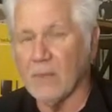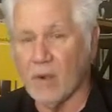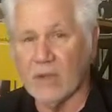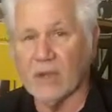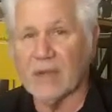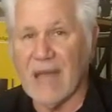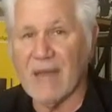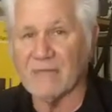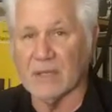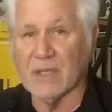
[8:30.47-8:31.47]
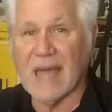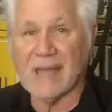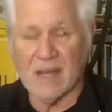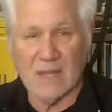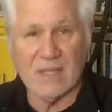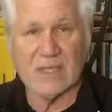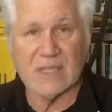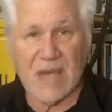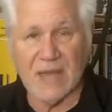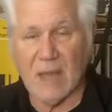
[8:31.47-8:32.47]
Or you're going to have to lighten this
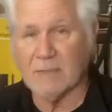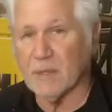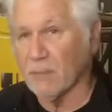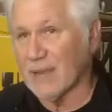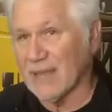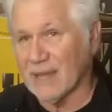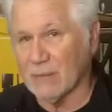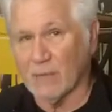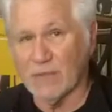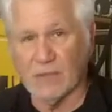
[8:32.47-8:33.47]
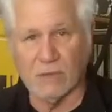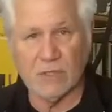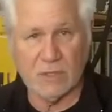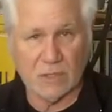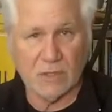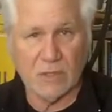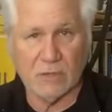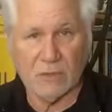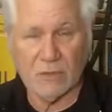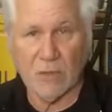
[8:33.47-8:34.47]
side up to bring it in with those
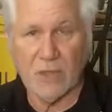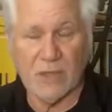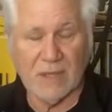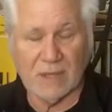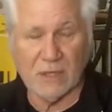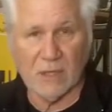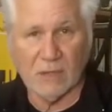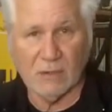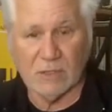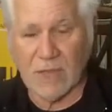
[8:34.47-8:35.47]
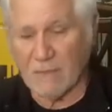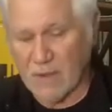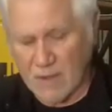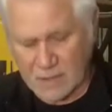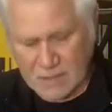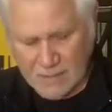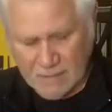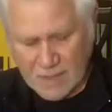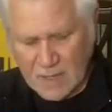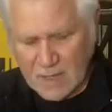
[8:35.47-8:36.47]
within that 2-stop variance.
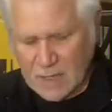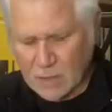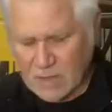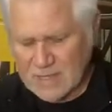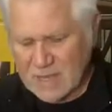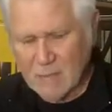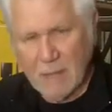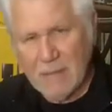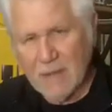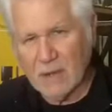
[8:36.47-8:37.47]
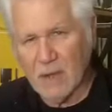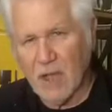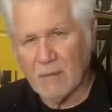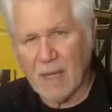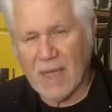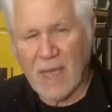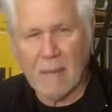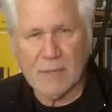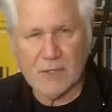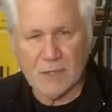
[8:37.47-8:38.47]
So I set my meter on my
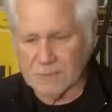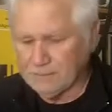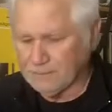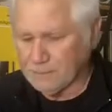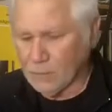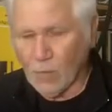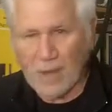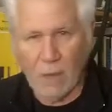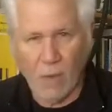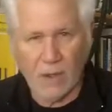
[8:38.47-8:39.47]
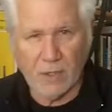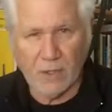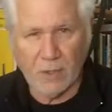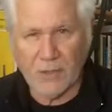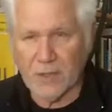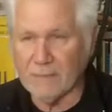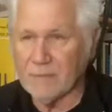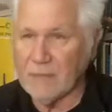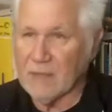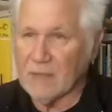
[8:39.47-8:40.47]
aperture, what I want to do with it.
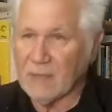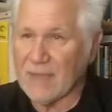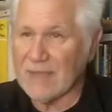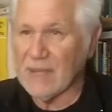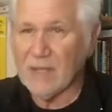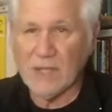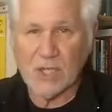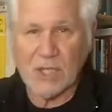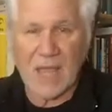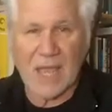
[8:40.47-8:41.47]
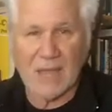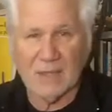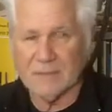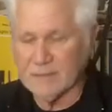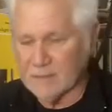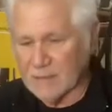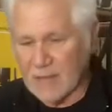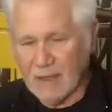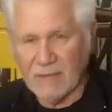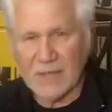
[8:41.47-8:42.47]
If I get into the shade,
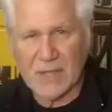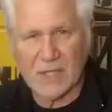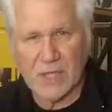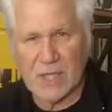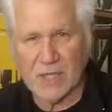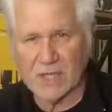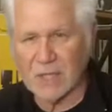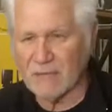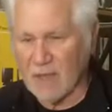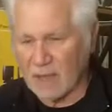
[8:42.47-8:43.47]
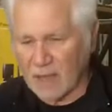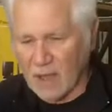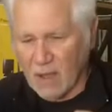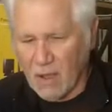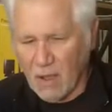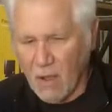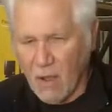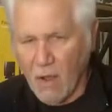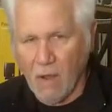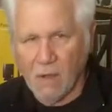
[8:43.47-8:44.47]
everything changes. I've got
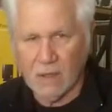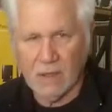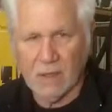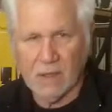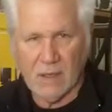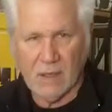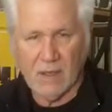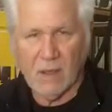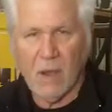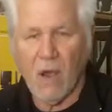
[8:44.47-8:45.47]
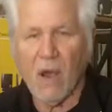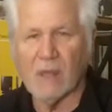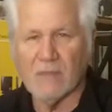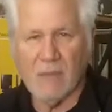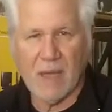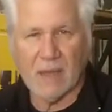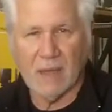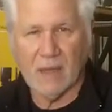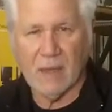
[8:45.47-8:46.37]
all of my